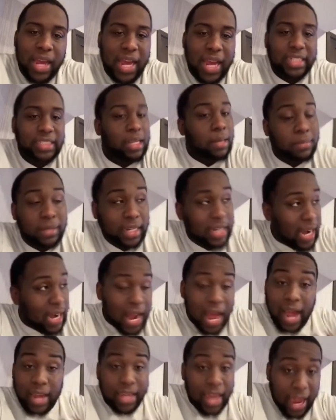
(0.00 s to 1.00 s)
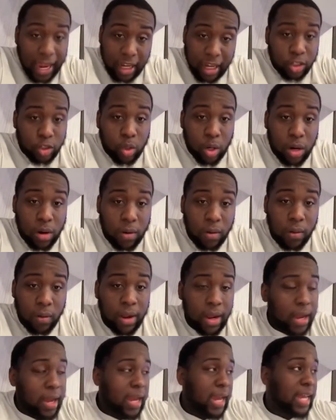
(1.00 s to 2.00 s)
It's something that I can't
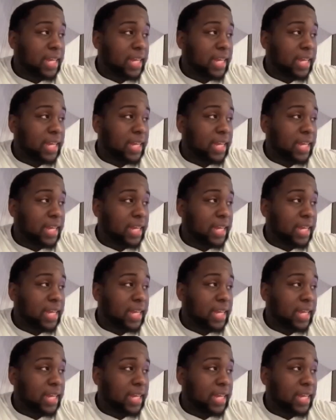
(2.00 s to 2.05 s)
control.